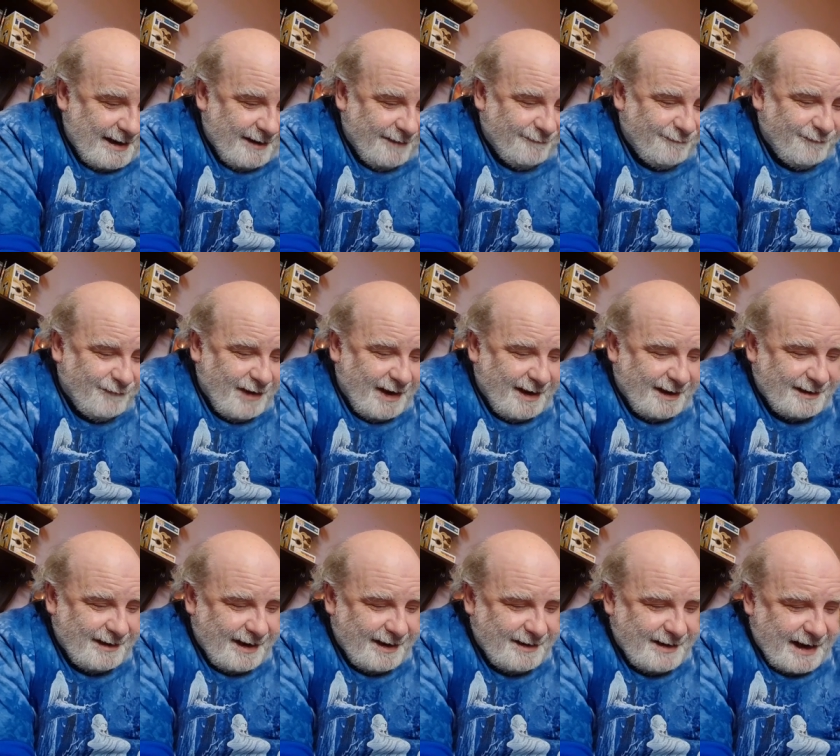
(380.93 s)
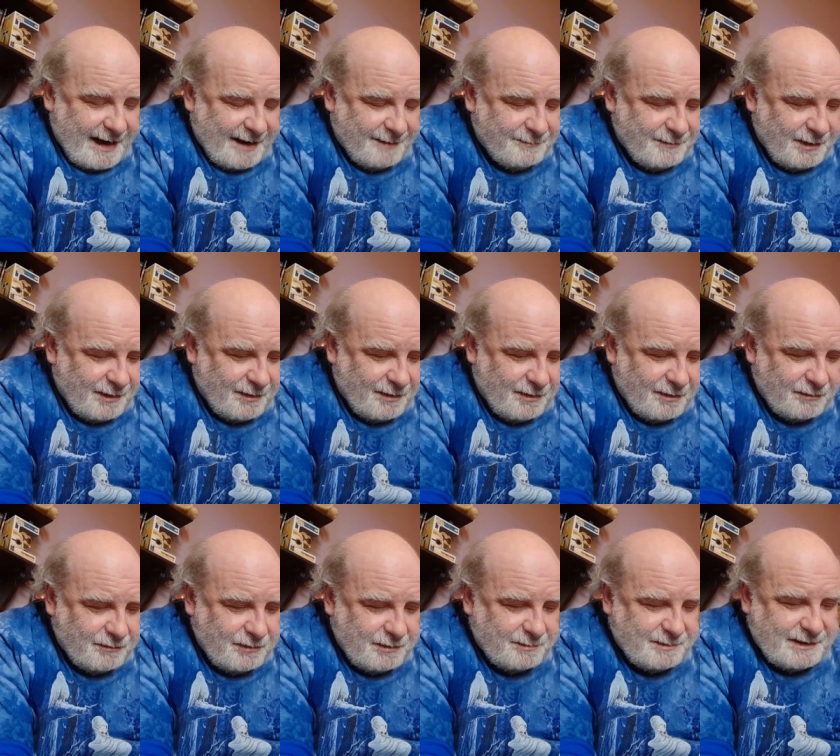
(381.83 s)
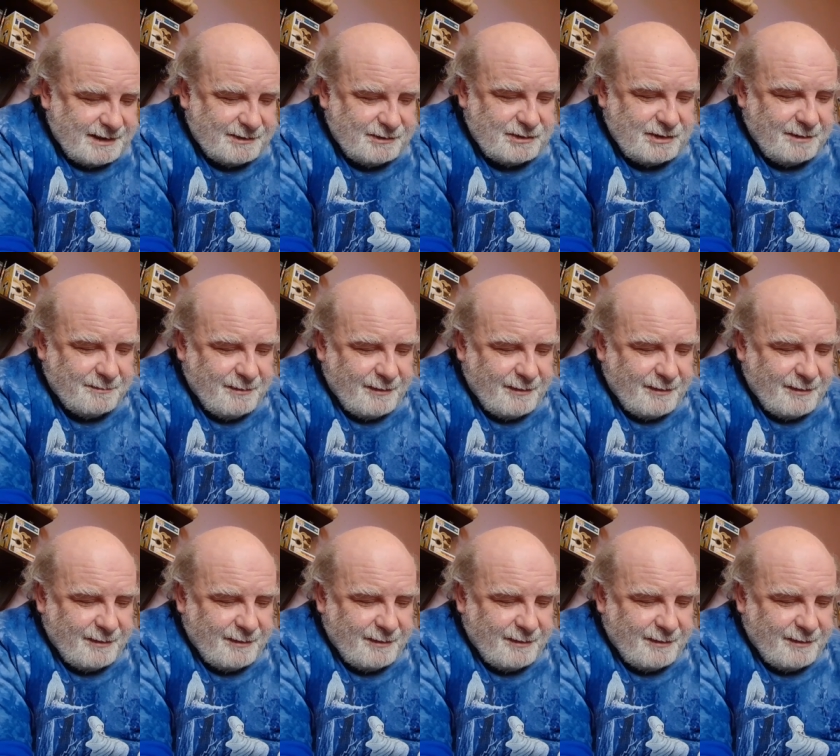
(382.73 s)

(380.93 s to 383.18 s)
fact, I'm not 100% sure,